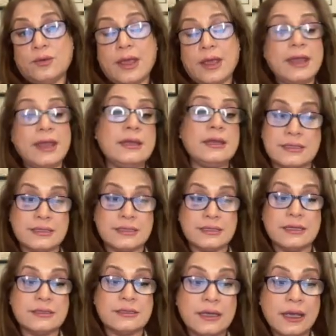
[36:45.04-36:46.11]
any
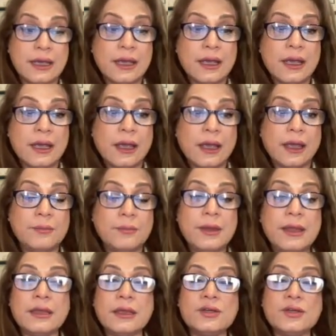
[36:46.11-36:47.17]
disease and
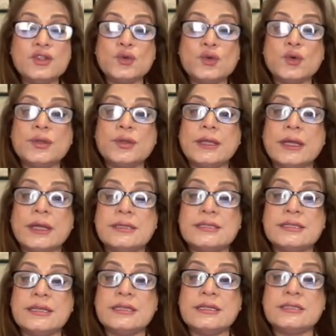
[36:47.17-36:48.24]
making sure that
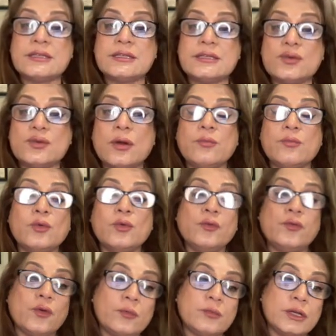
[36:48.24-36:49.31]
disease does not move
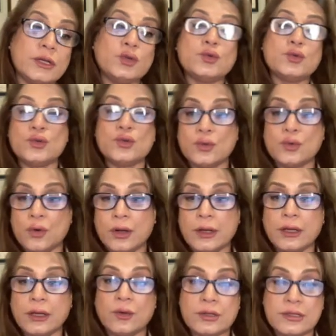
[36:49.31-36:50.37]
from acute to
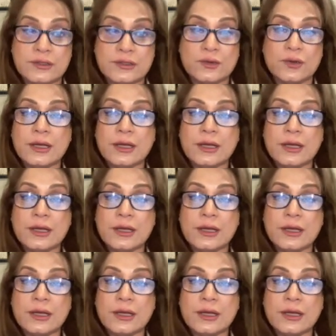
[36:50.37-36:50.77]
chronic also.